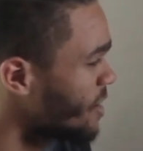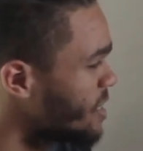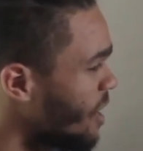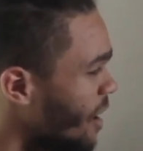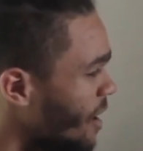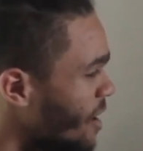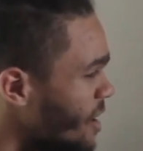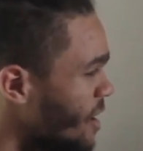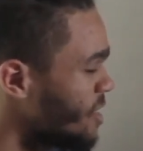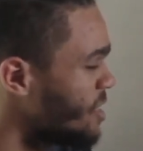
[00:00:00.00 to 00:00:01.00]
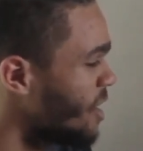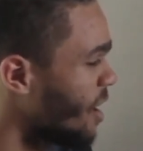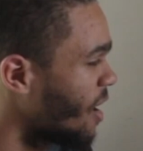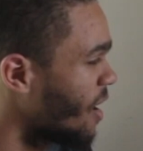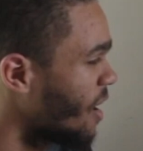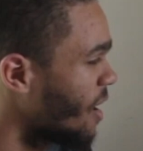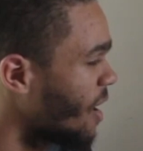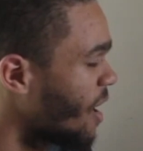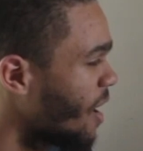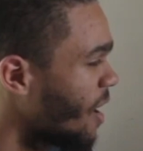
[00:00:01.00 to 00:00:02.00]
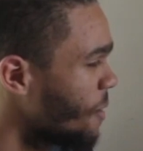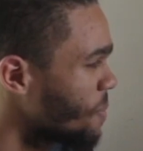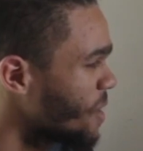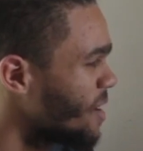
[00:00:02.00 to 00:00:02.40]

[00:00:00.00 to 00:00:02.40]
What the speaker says: ta ta ah.